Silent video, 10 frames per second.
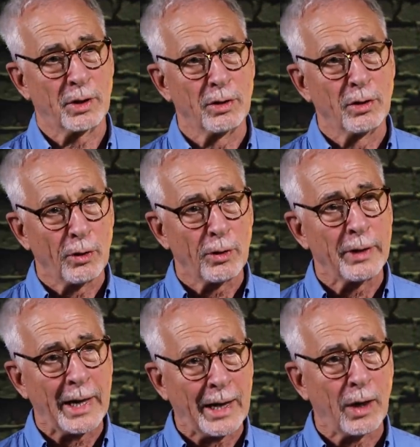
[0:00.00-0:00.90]

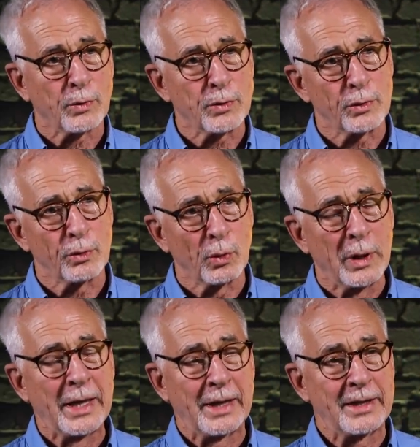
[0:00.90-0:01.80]
learn how to
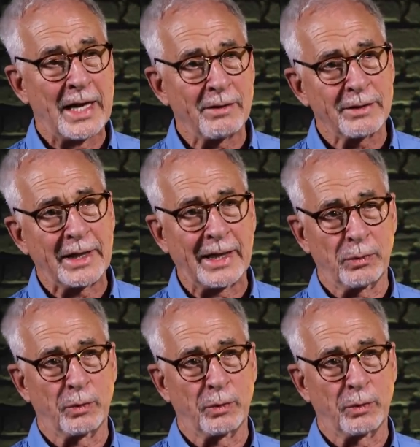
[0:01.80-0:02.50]
navigate